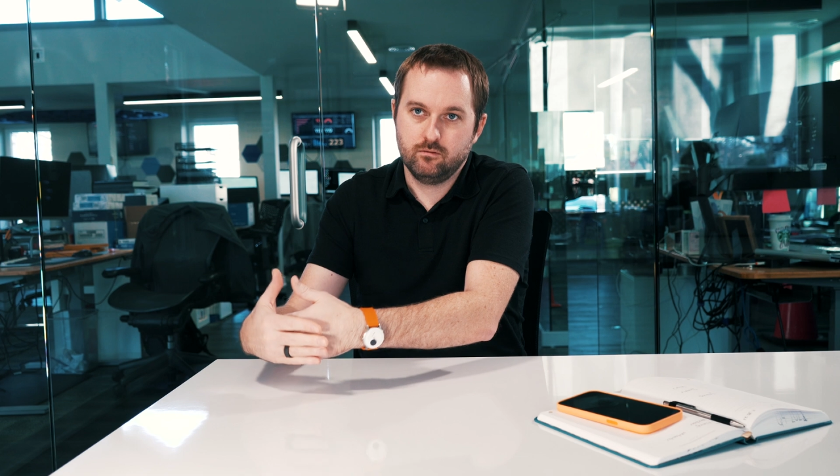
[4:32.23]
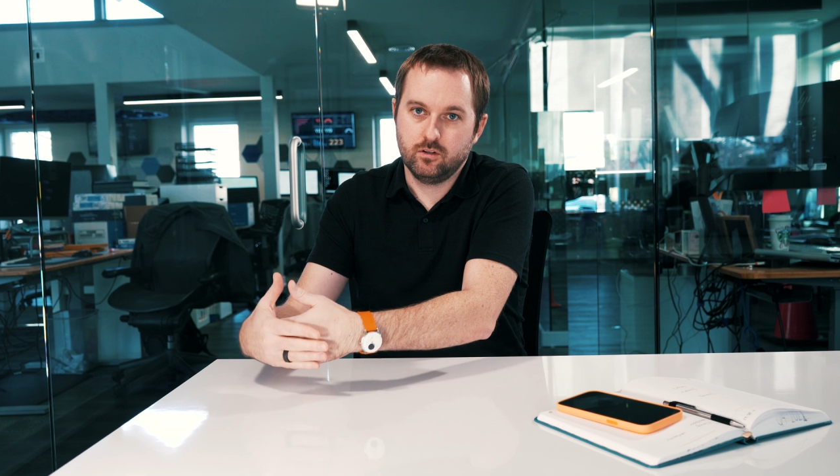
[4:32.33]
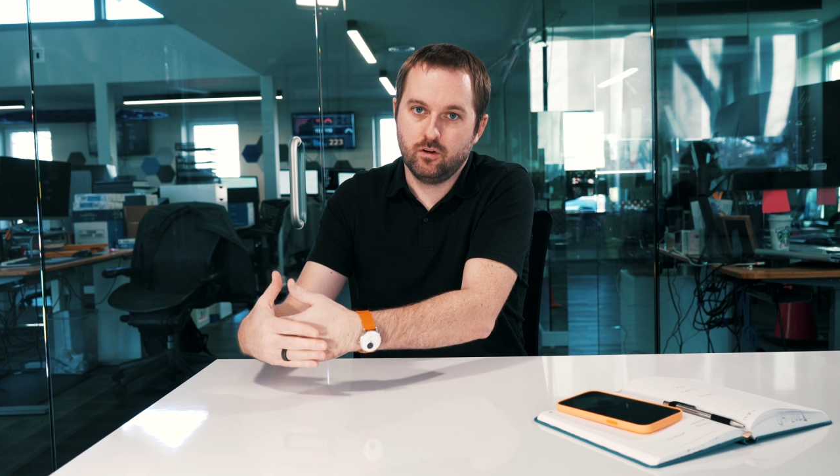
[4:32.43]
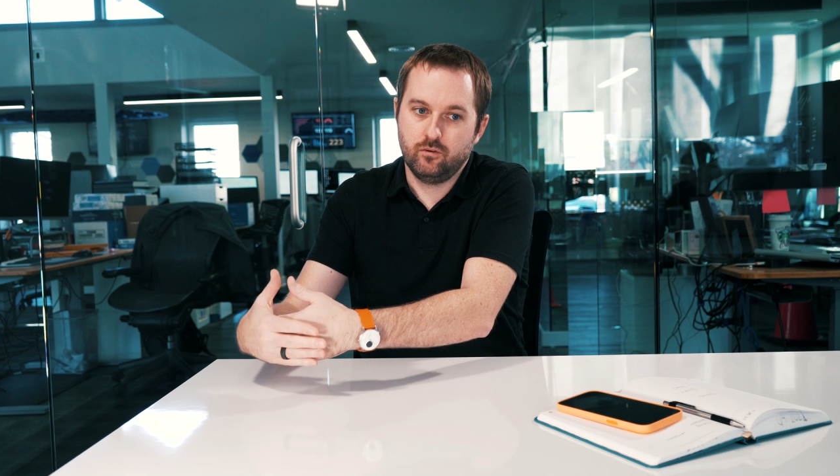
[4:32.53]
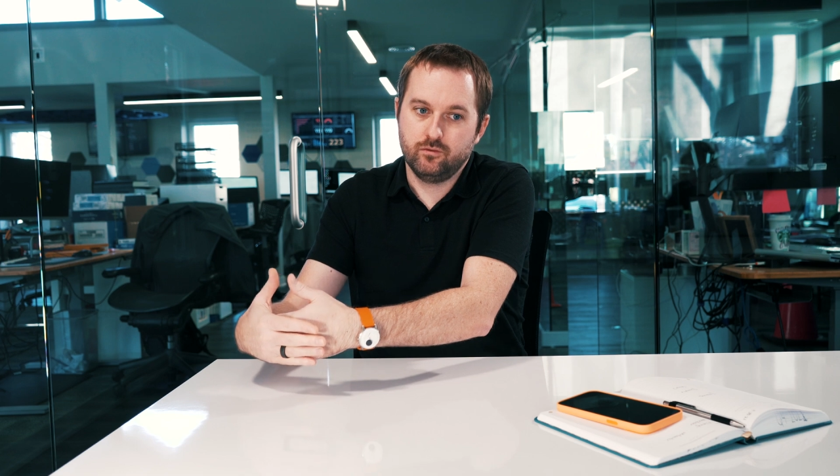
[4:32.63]

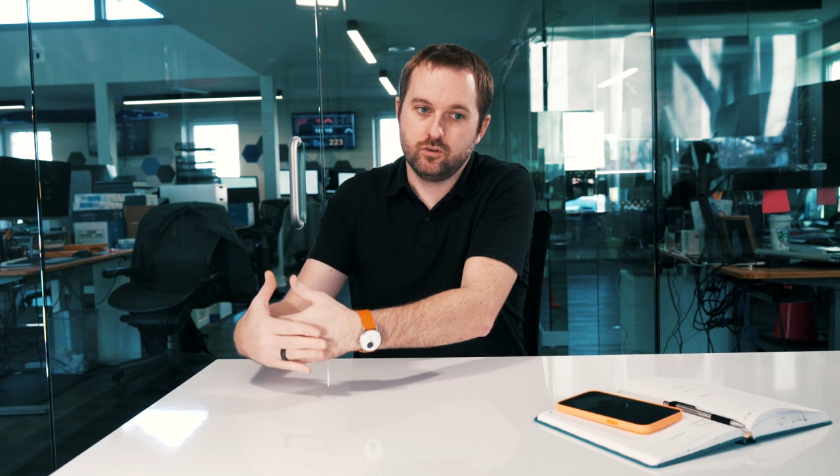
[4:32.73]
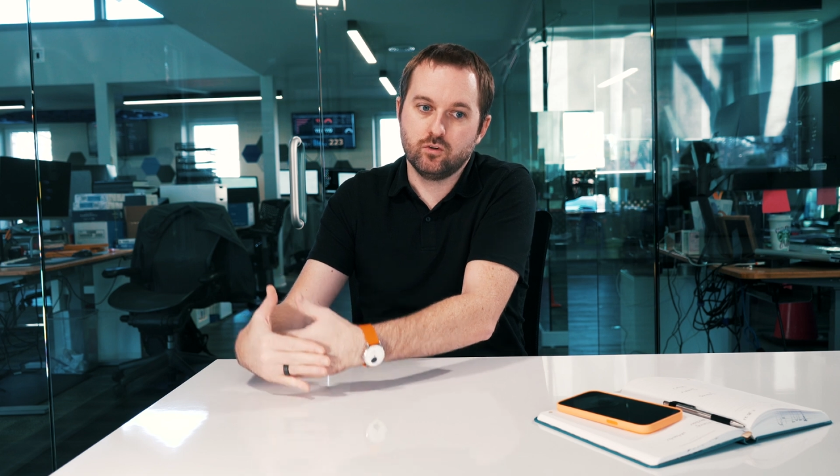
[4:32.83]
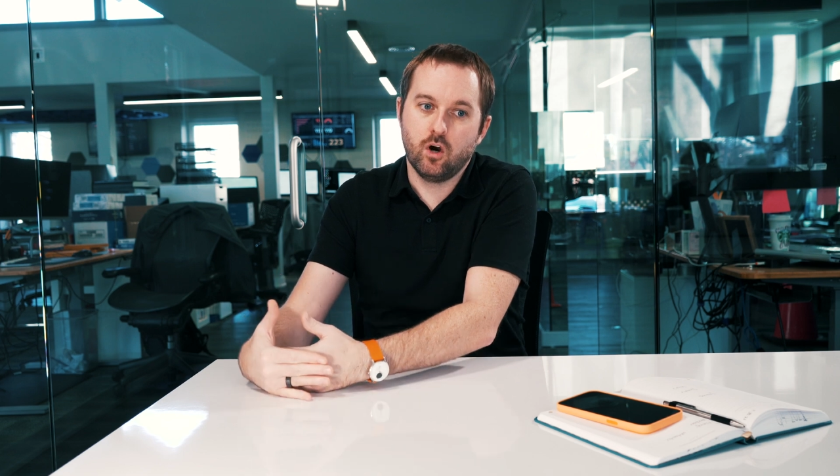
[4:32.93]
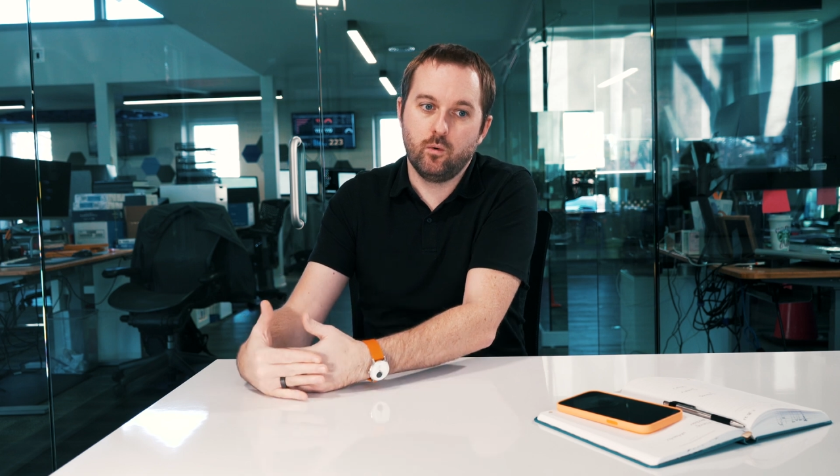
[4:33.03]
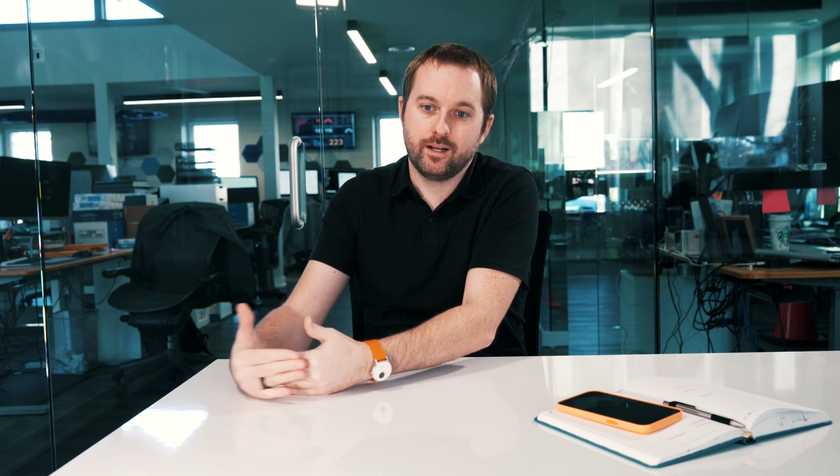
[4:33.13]
you
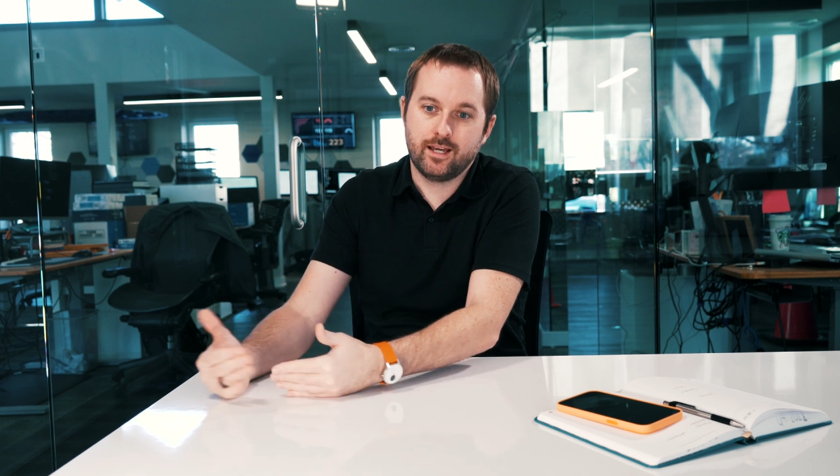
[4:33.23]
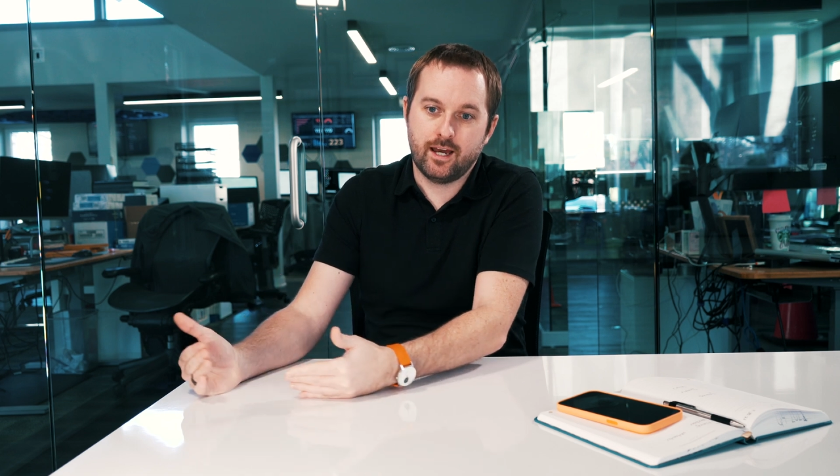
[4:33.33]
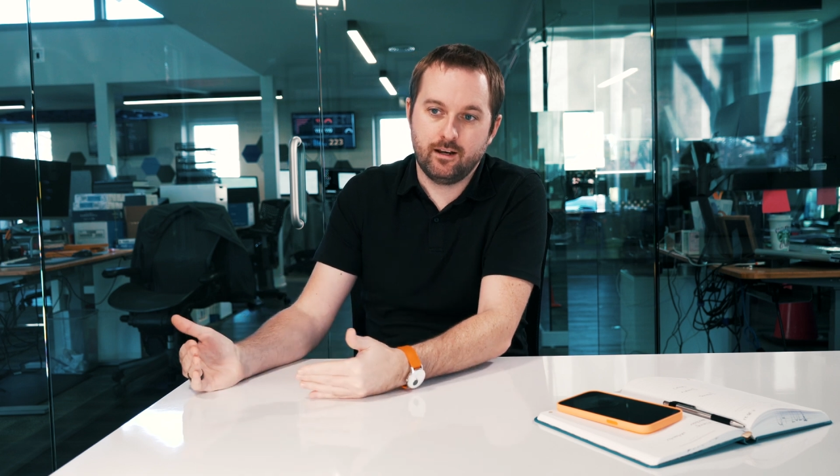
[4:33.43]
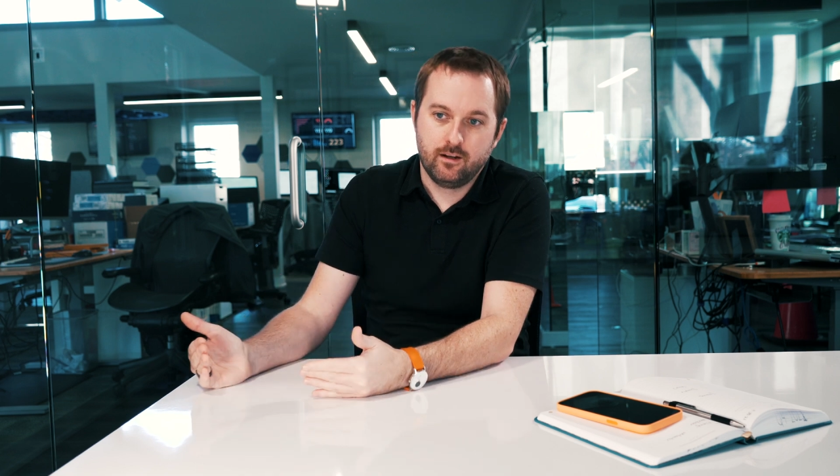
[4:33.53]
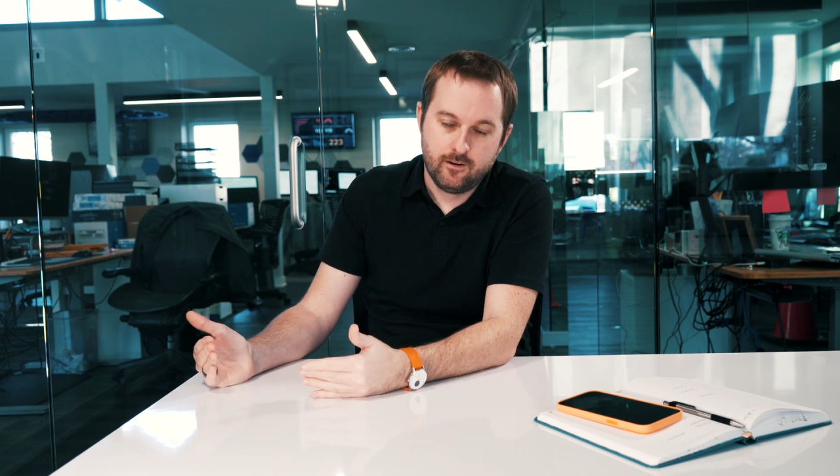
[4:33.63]
go and
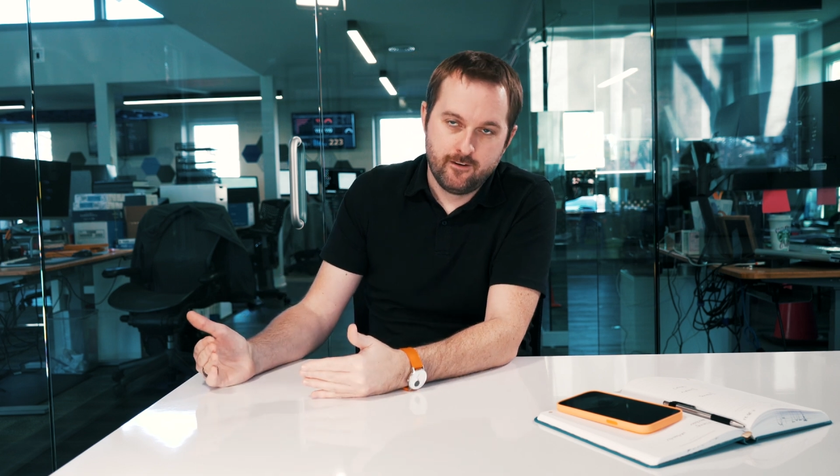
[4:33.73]
get